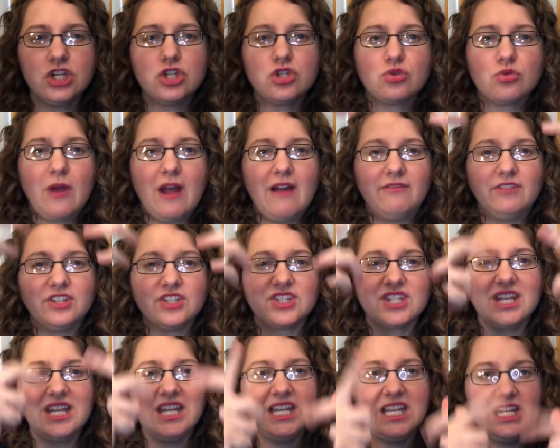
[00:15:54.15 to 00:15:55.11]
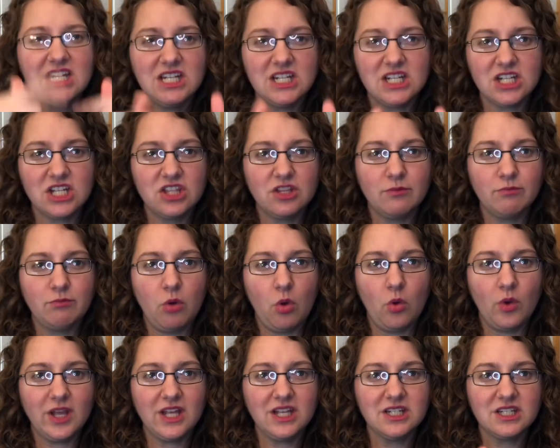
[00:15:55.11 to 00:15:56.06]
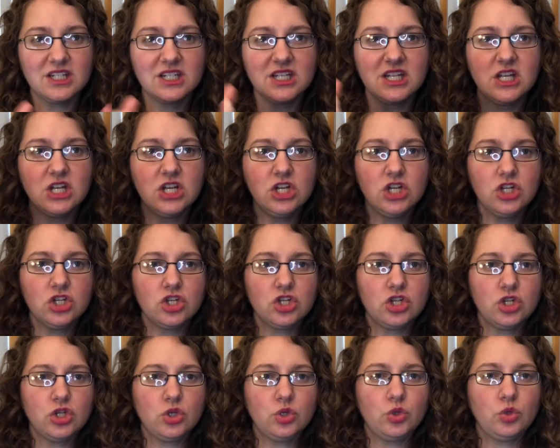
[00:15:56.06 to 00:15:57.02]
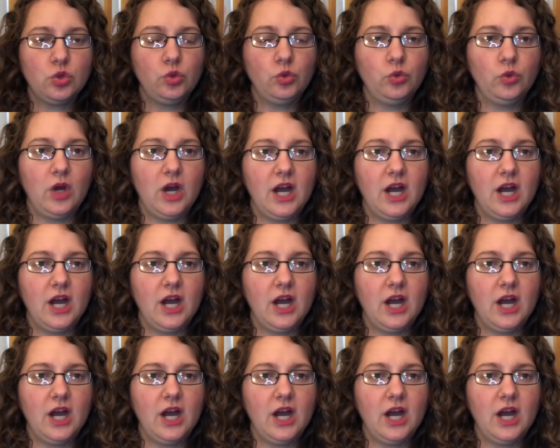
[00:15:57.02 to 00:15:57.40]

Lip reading: travels into the point to